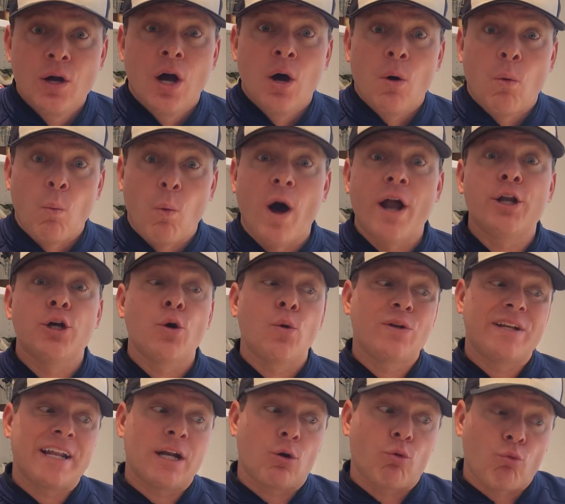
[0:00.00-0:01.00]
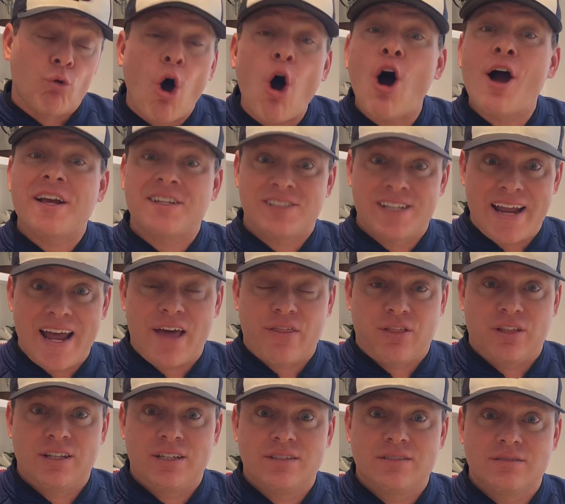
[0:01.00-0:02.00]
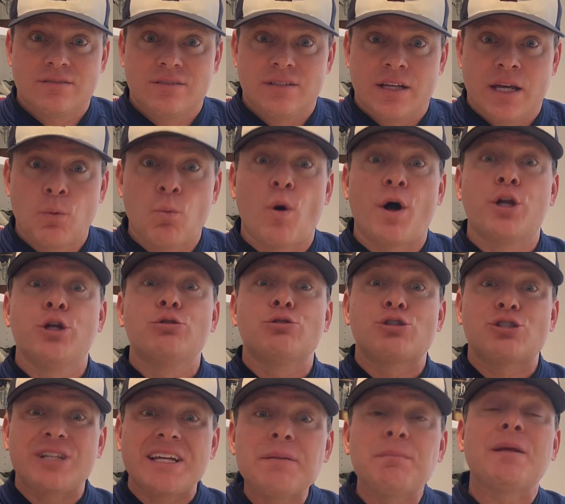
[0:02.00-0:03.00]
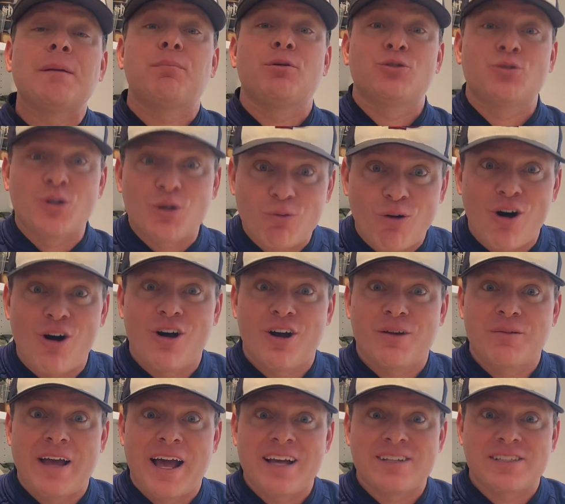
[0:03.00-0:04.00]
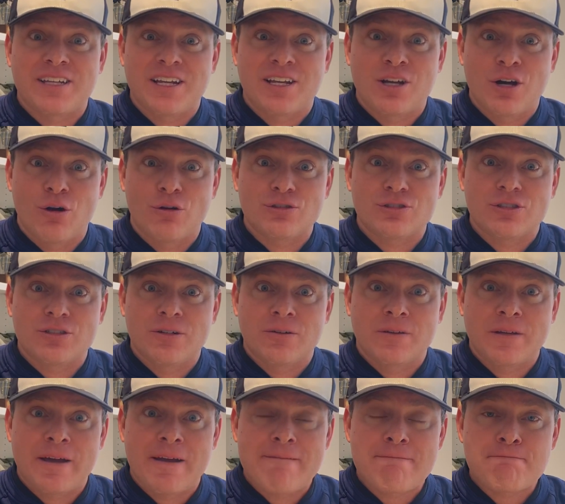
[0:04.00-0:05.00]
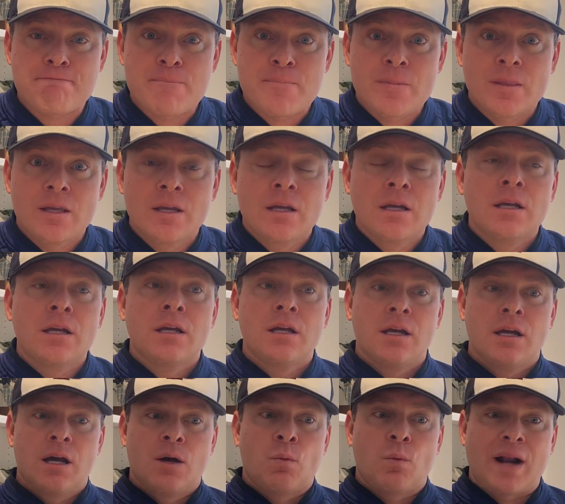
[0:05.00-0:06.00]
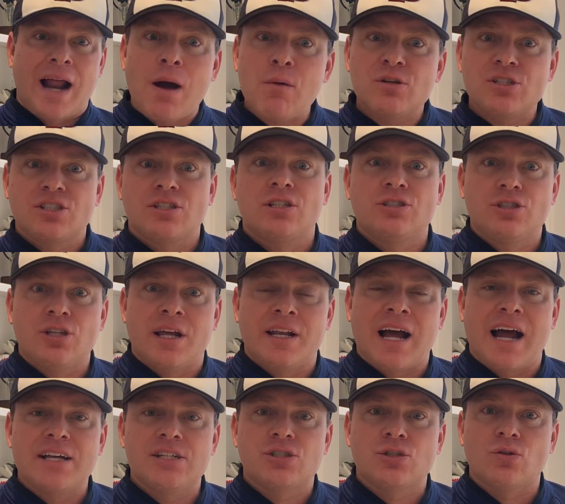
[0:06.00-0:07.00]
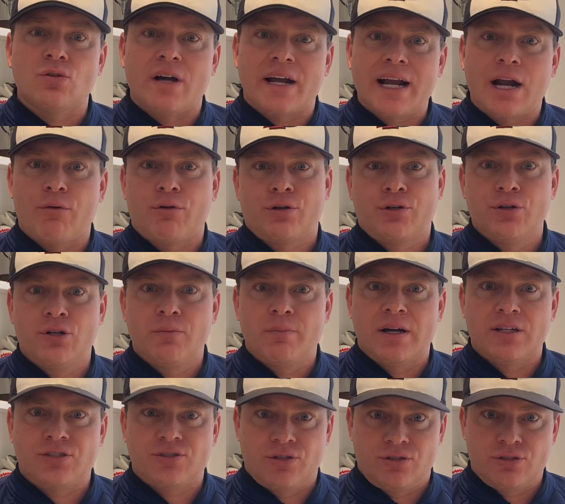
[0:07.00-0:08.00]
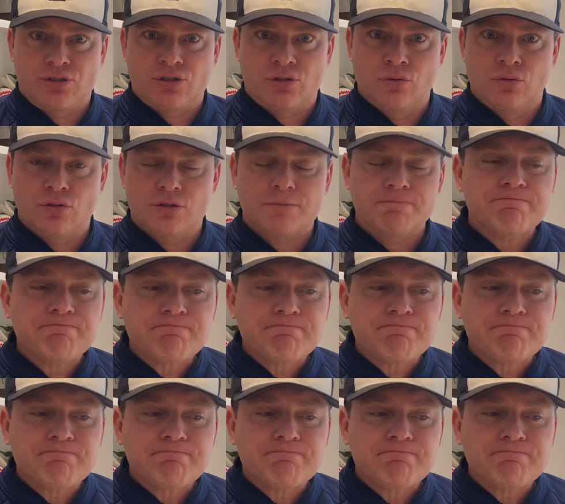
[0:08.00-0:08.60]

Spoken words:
One who did it wrong as an athlete and one who's seen people do it wrong as a coach, okay? When I was in high school, I got recruited by certain schools.